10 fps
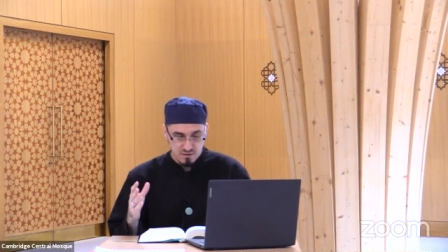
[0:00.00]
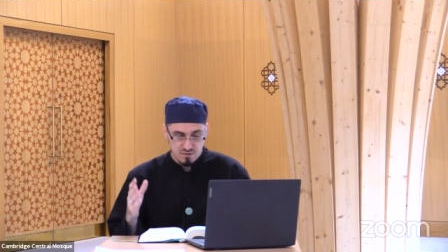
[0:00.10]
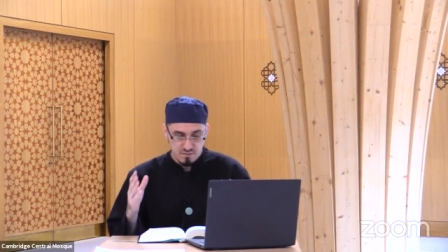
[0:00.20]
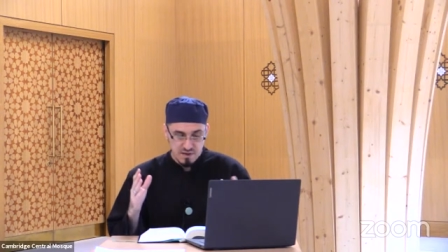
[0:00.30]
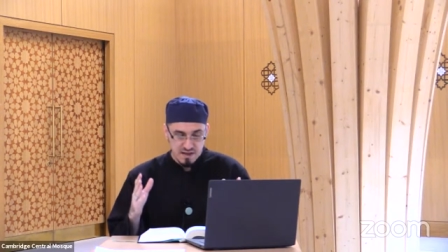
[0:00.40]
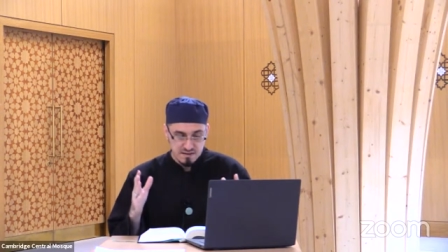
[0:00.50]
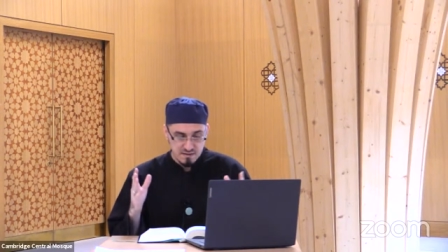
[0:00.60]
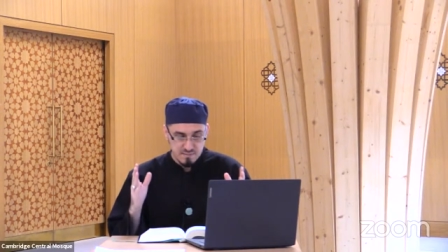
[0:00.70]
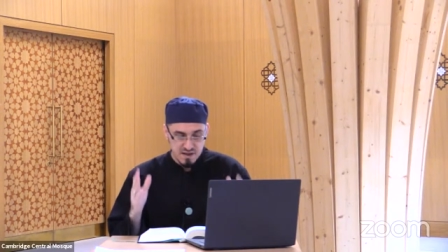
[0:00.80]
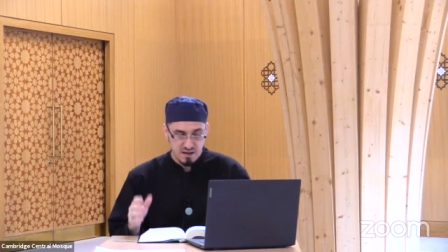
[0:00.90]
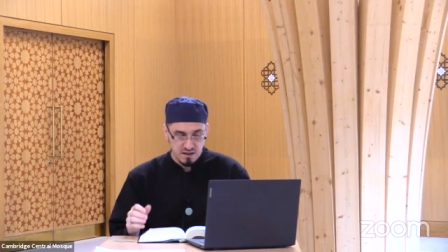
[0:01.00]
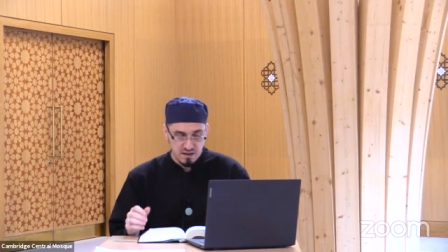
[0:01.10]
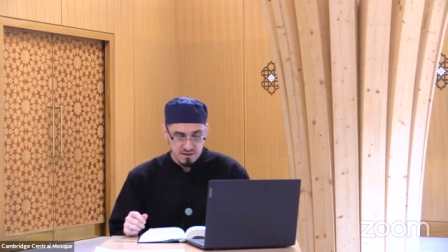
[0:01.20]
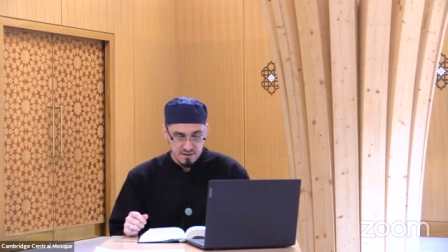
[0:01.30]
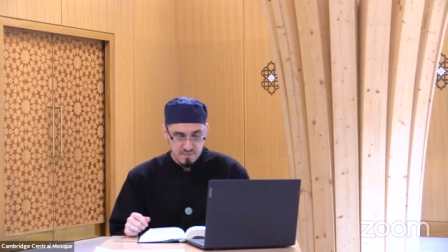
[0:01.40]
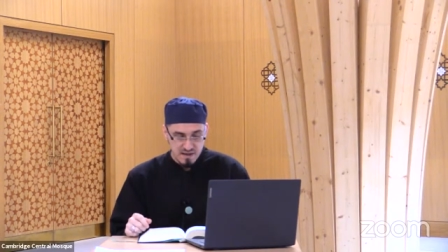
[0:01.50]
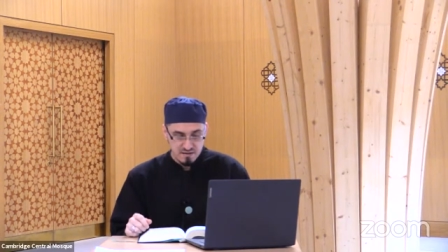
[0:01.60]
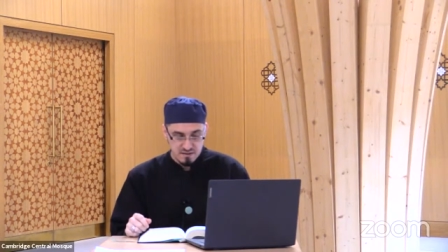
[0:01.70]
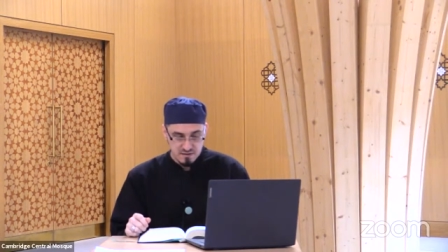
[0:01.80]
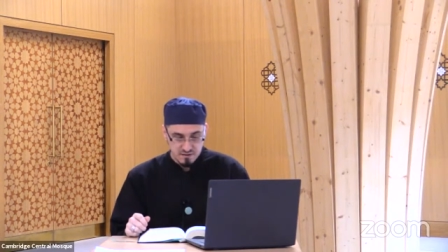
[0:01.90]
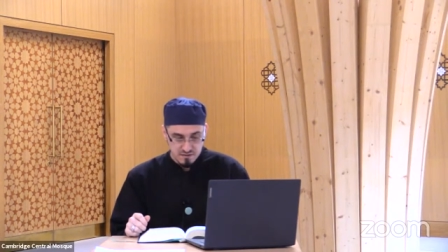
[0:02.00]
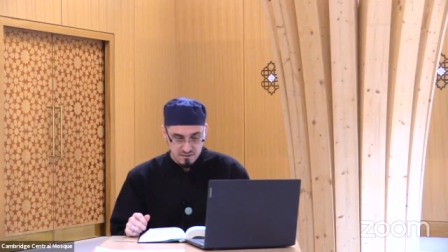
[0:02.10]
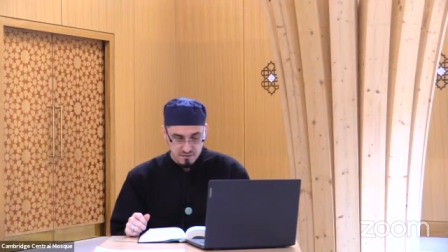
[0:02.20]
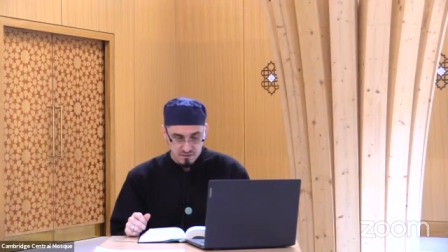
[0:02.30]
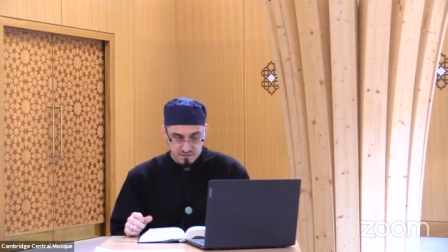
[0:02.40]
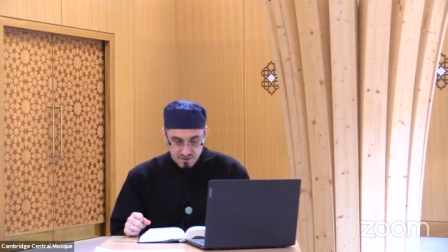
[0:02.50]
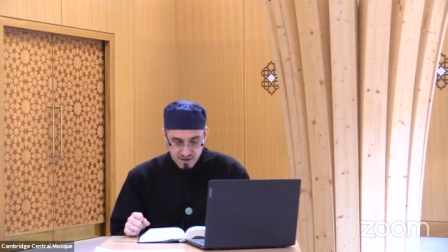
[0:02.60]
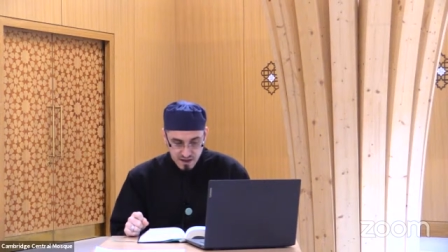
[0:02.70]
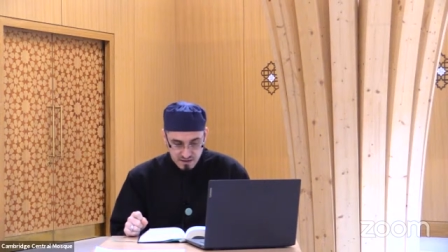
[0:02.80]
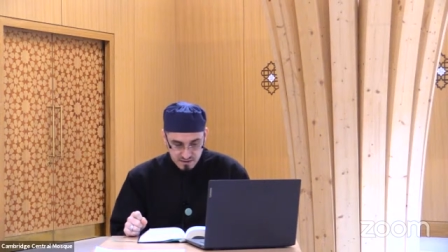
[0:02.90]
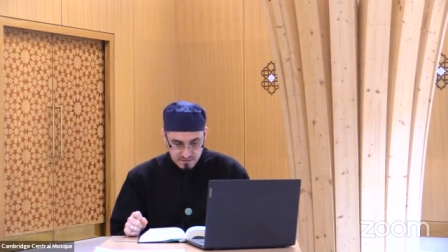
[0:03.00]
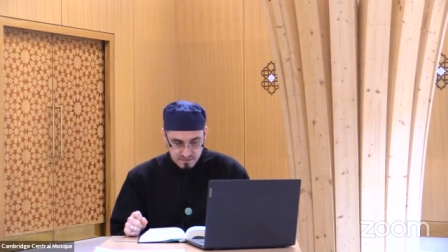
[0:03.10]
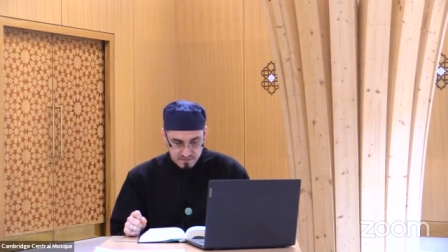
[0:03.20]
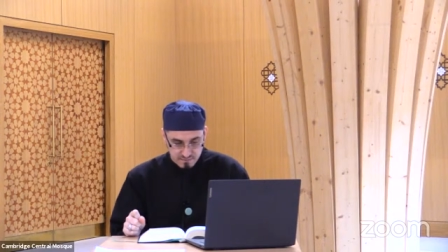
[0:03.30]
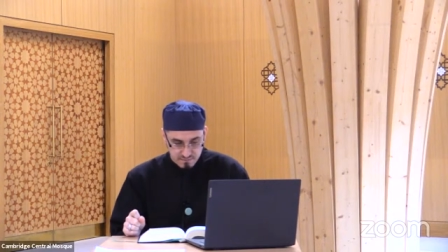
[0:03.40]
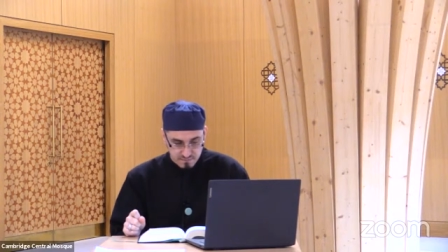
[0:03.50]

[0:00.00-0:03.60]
So blessed be Allah, the best of creators.